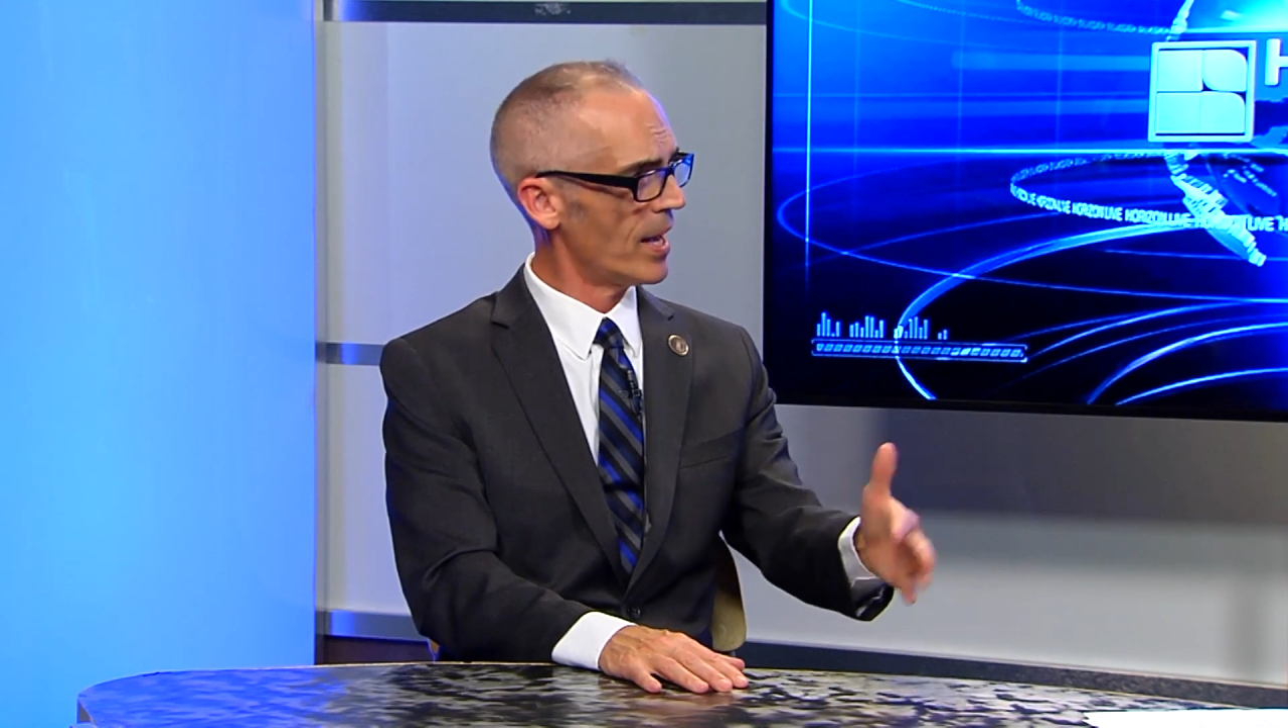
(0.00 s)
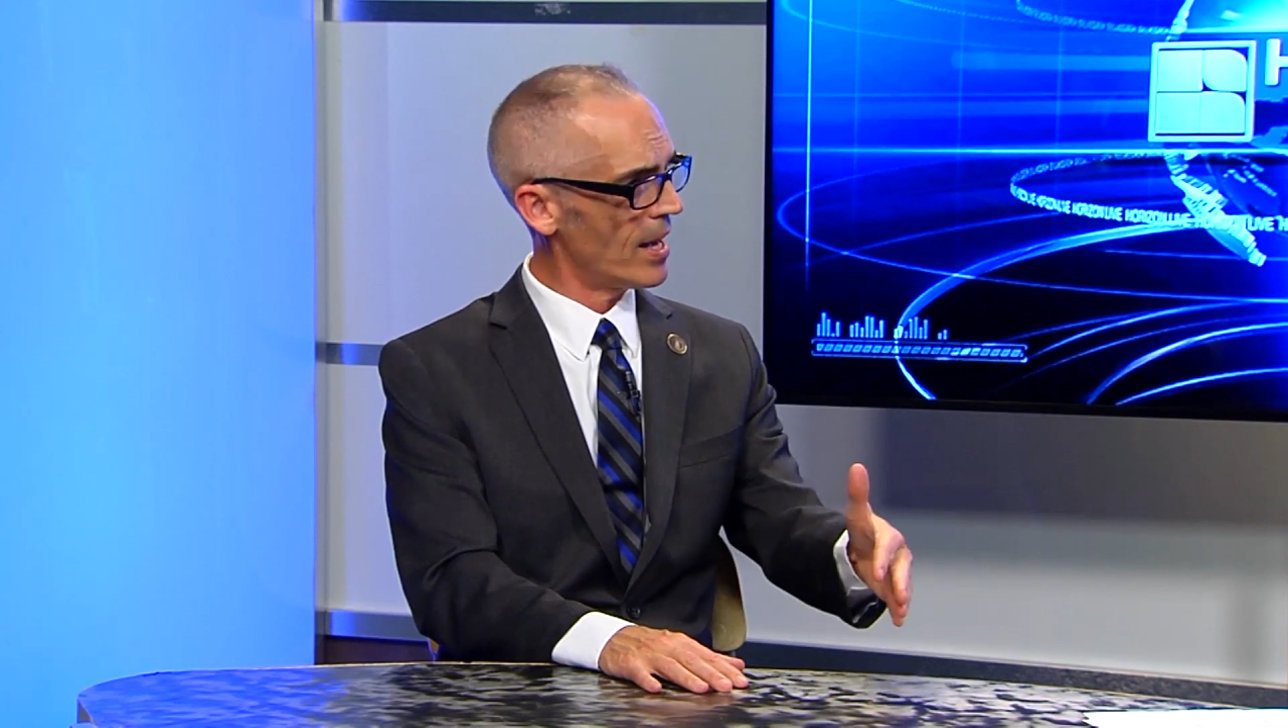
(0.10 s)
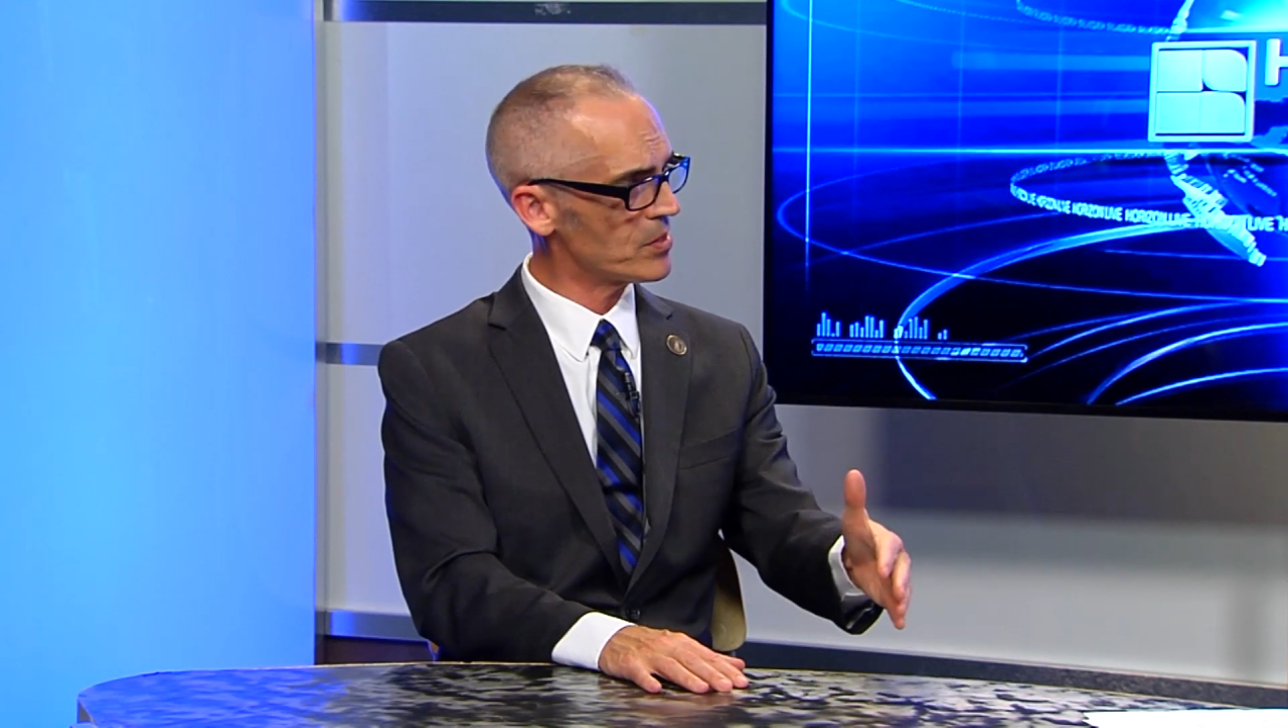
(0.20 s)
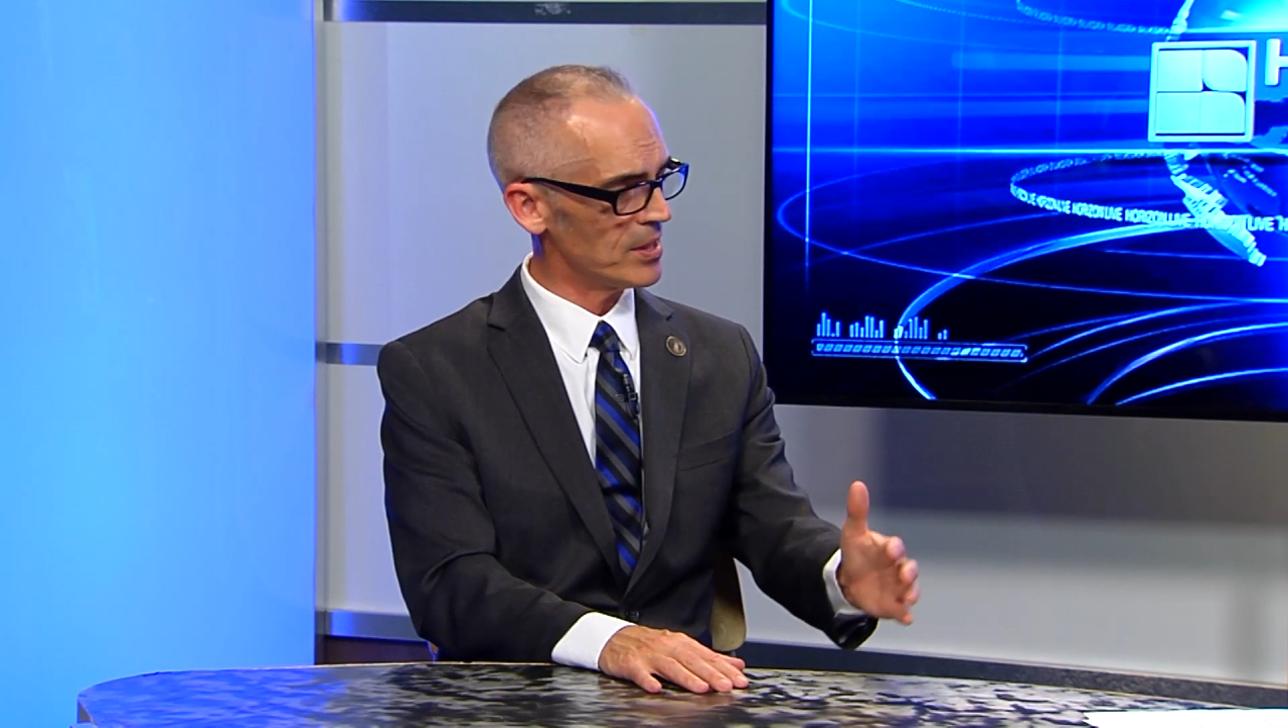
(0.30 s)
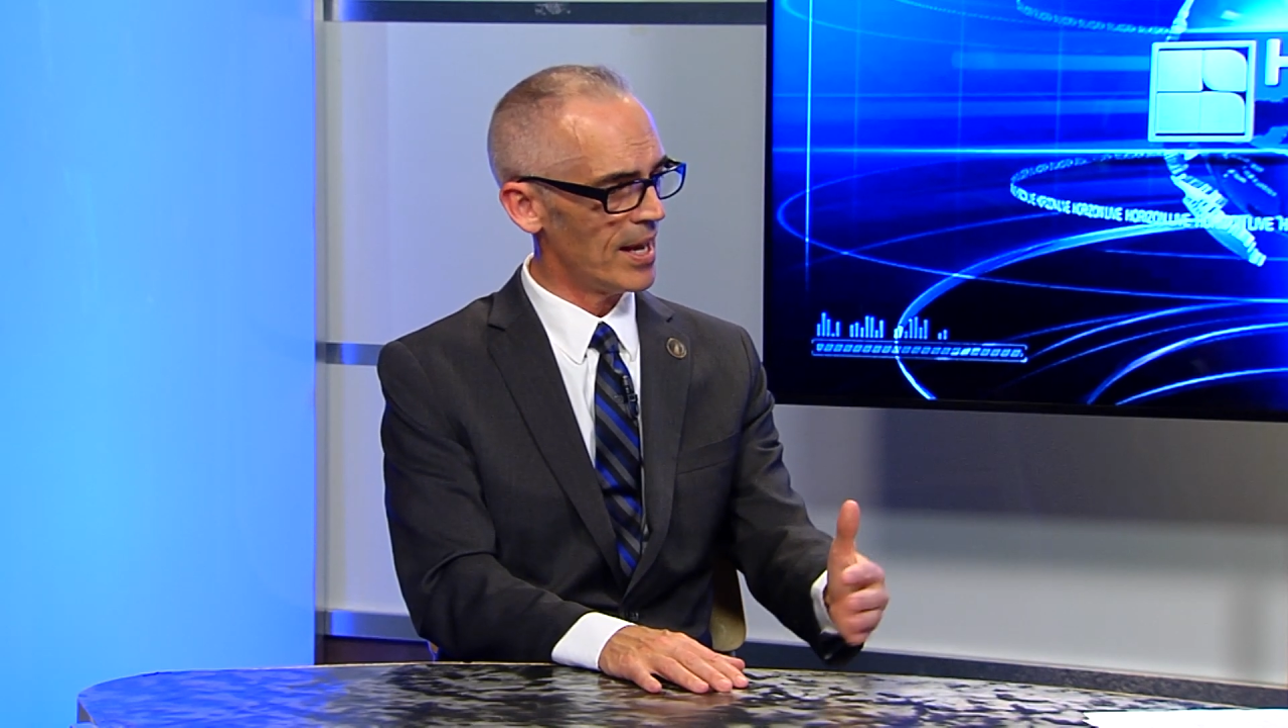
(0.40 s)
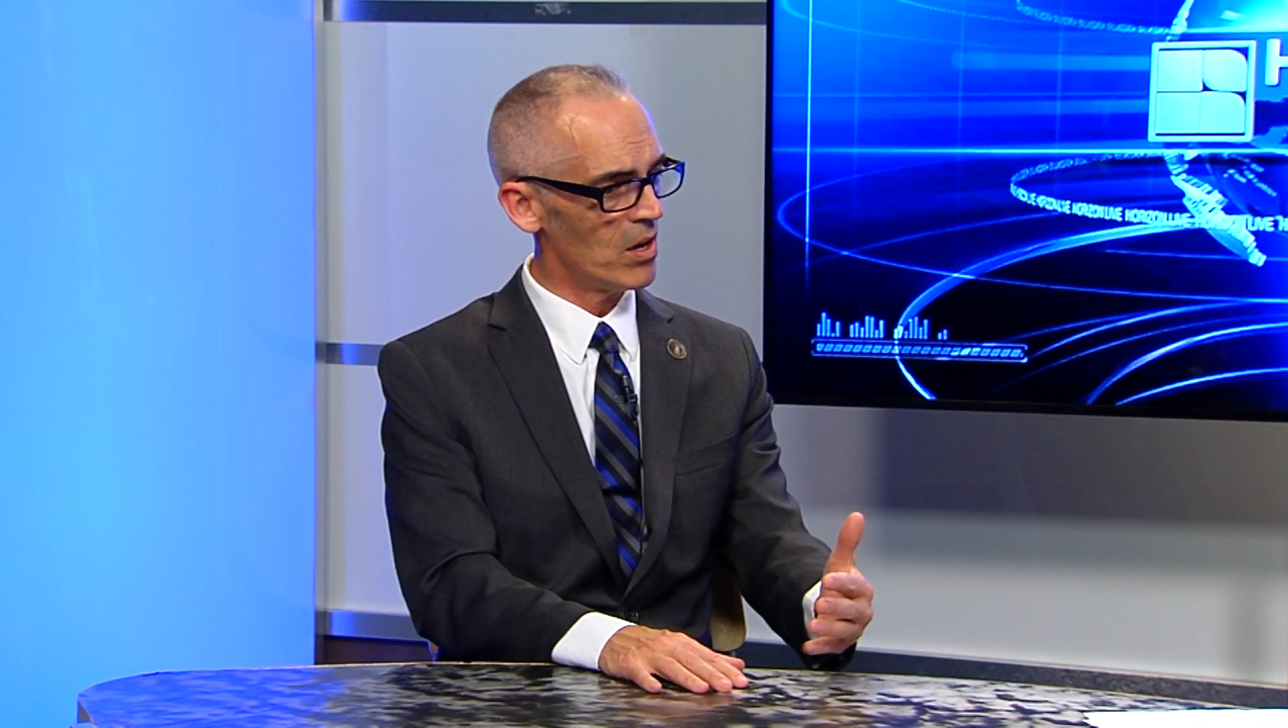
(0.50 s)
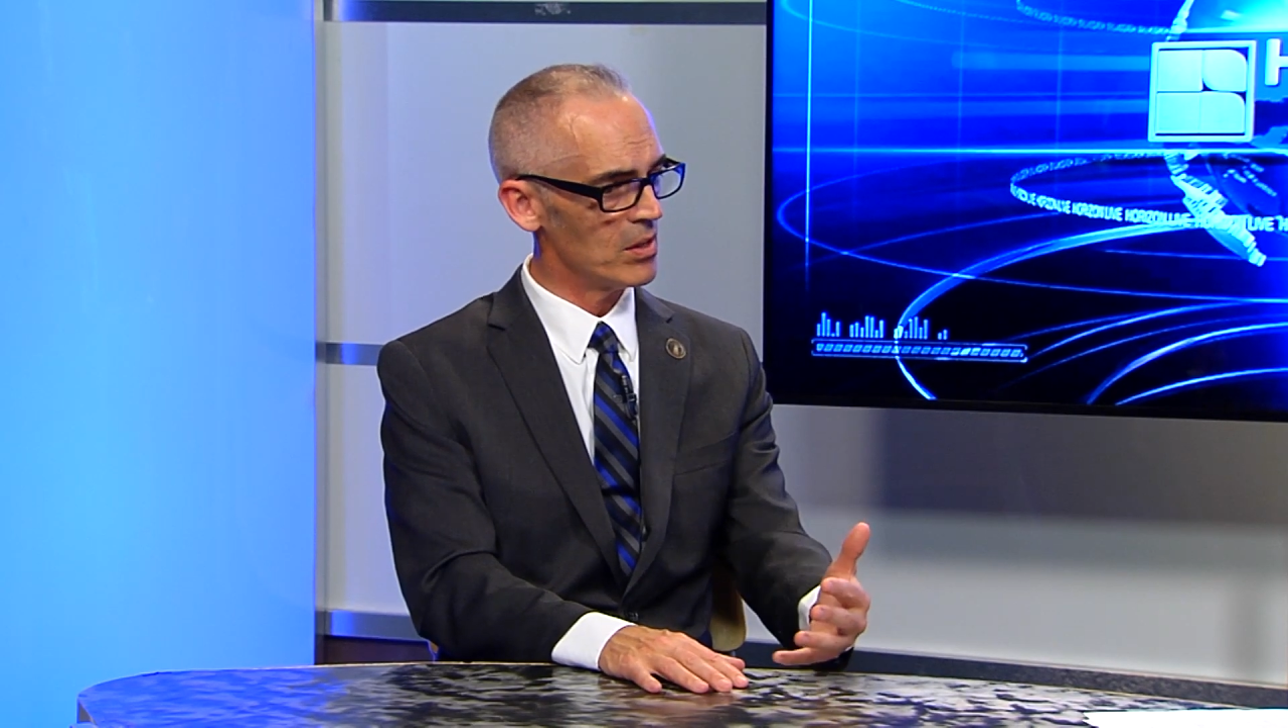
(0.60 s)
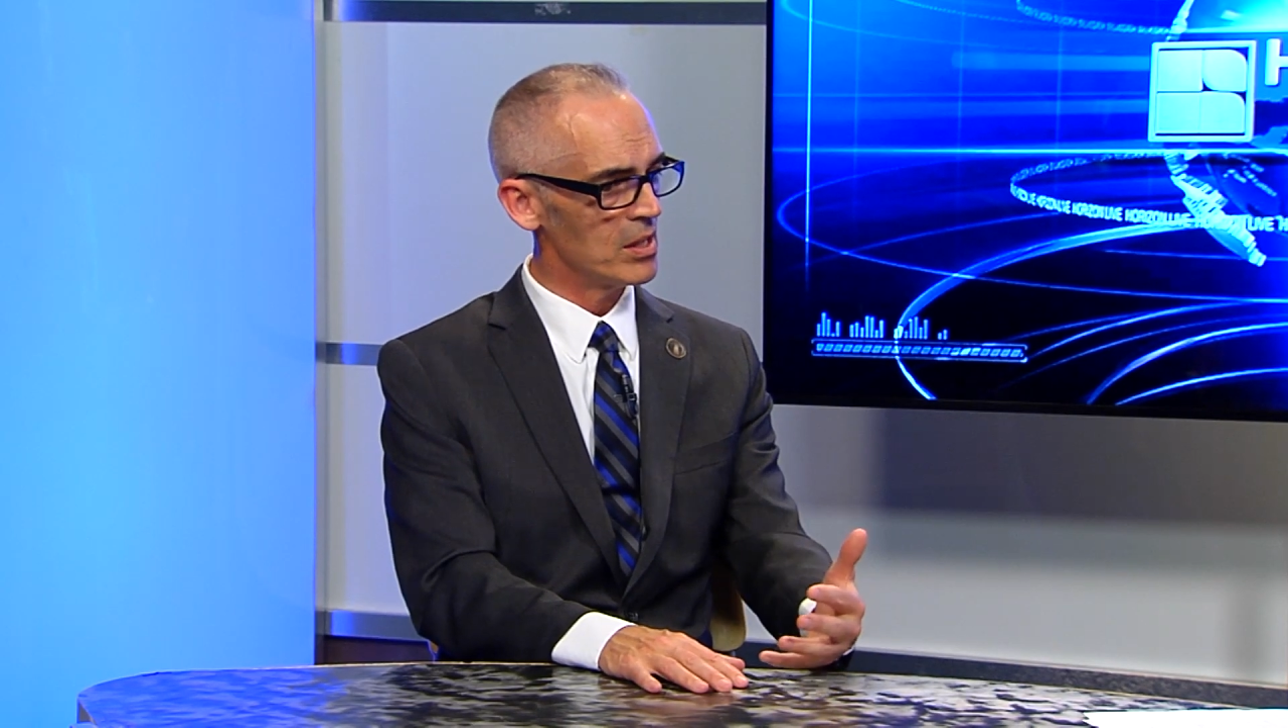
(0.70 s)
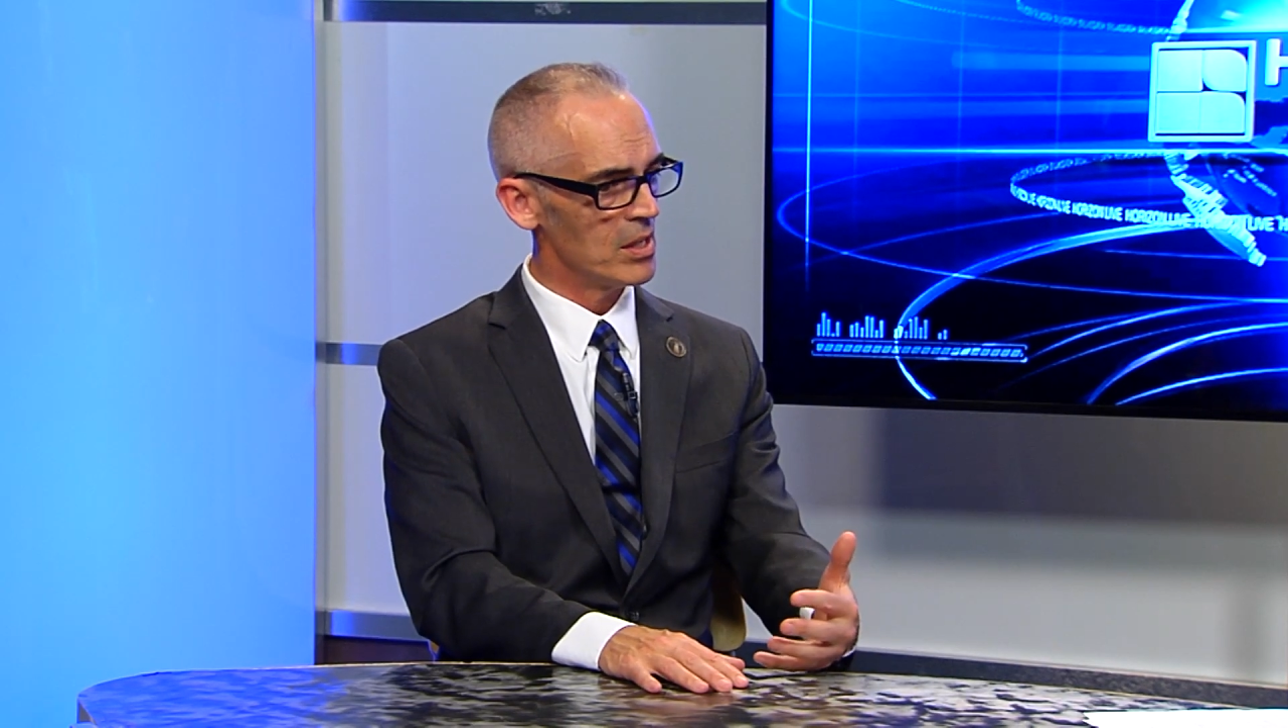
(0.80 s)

S and how